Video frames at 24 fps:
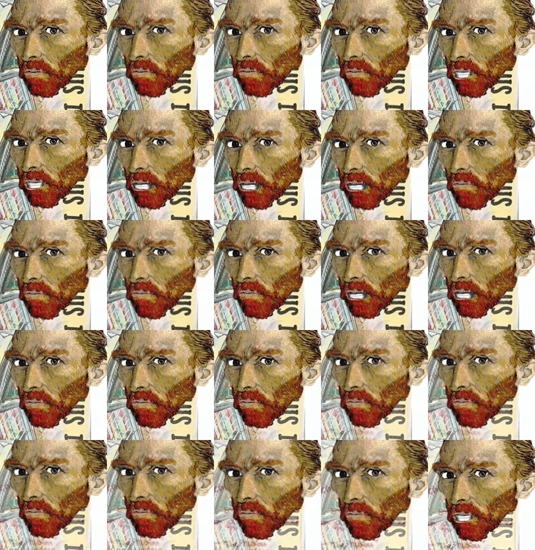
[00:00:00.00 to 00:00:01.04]
and have made
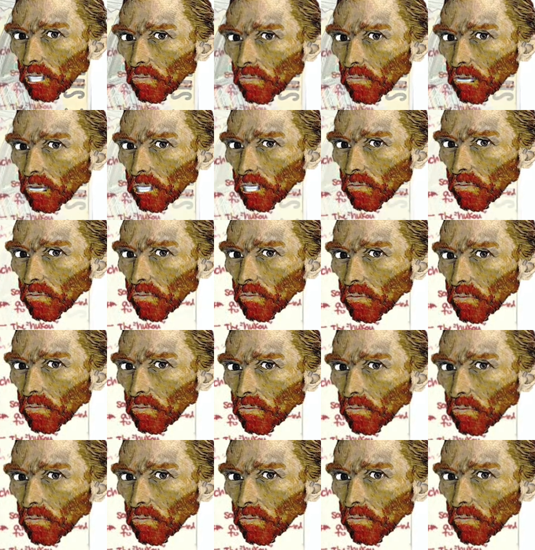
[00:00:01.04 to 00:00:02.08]
art about those
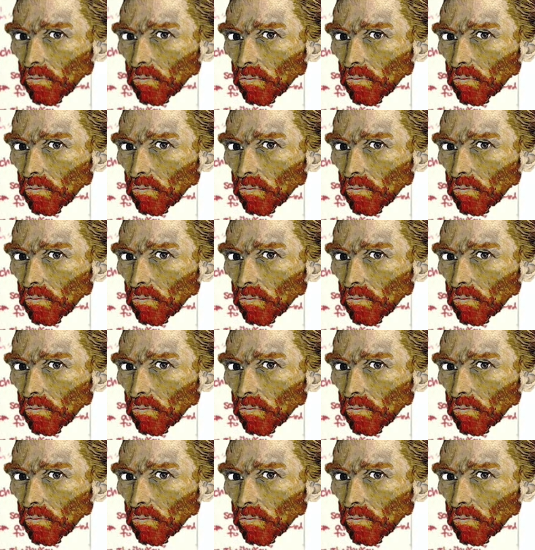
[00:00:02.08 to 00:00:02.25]
interests.